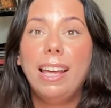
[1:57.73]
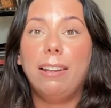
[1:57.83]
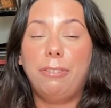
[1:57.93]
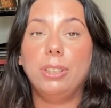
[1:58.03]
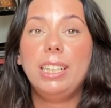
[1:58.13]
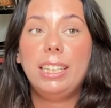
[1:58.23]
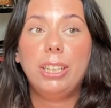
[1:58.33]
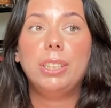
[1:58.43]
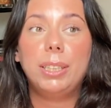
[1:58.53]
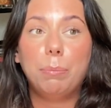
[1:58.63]
it feels like
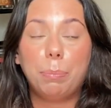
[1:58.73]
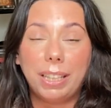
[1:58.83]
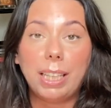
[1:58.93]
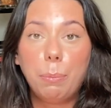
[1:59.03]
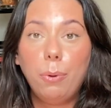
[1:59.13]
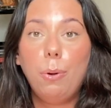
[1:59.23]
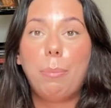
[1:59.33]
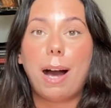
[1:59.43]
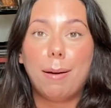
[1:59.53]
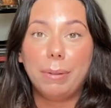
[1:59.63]
there are some
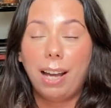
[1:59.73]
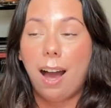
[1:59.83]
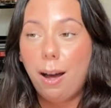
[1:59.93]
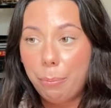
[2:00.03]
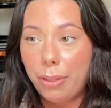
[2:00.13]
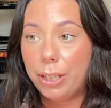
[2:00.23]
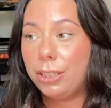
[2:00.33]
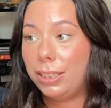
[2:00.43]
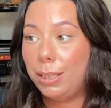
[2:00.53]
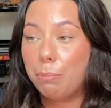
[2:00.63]
people popping up
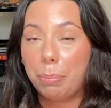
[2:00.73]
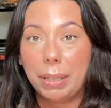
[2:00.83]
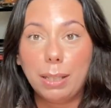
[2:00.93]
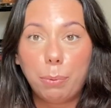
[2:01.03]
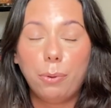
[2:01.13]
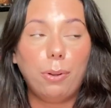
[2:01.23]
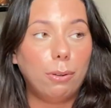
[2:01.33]
there are some people